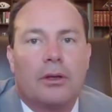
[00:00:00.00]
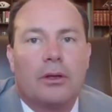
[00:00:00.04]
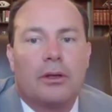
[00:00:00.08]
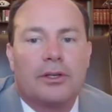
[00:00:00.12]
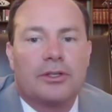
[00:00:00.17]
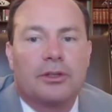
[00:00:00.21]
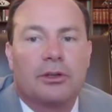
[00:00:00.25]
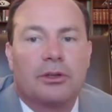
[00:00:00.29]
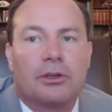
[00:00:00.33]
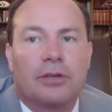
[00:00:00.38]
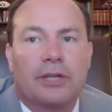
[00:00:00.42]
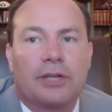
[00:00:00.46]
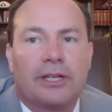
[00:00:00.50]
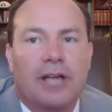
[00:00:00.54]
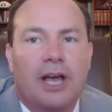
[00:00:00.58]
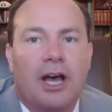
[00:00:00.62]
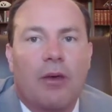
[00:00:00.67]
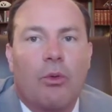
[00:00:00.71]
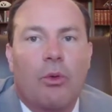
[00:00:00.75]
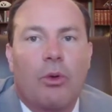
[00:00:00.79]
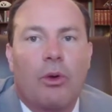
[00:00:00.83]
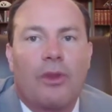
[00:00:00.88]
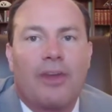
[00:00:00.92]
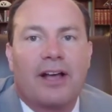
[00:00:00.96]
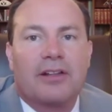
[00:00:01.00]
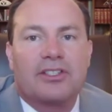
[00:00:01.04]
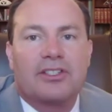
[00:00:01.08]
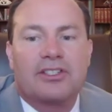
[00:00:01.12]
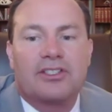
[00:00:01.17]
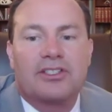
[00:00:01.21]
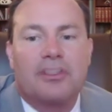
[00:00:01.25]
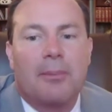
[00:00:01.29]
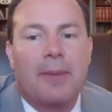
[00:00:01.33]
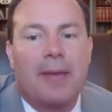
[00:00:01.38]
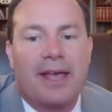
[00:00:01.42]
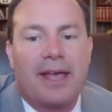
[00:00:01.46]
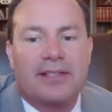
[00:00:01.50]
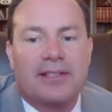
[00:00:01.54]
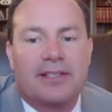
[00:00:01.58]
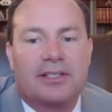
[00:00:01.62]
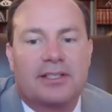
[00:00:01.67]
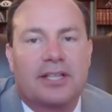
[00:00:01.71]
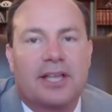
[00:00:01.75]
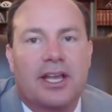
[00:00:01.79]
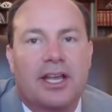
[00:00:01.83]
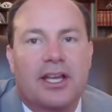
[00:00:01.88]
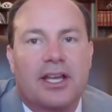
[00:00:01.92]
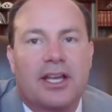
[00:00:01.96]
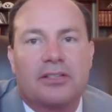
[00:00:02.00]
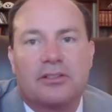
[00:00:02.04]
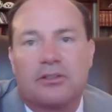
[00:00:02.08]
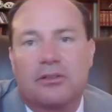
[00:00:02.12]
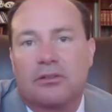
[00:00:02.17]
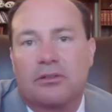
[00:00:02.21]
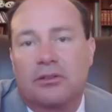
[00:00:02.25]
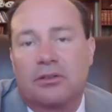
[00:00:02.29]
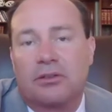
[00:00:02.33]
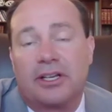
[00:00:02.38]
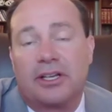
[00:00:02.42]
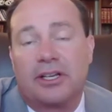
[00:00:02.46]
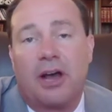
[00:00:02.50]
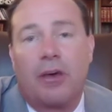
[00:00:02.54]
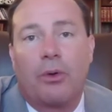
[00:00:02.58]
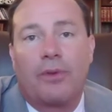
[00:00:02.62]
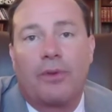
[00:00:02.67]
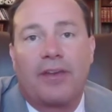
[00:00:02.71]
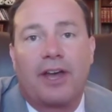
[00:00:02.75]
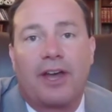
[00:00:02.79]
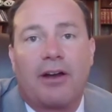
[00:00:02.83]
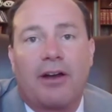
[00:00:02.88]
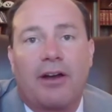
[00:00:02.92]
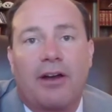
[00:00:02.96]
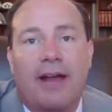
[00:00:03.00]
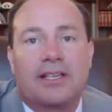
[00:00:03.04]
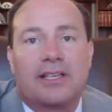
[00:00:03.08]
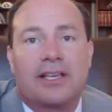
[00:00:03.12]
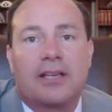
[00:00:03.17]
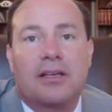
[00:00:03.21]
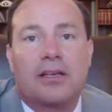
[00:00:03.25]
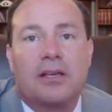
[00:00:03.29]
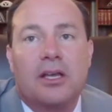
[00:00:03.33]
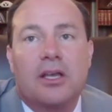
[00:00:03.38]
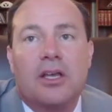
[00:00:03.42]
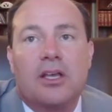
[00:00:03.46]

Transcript: Certainly not without some hesitation, certainly not without asking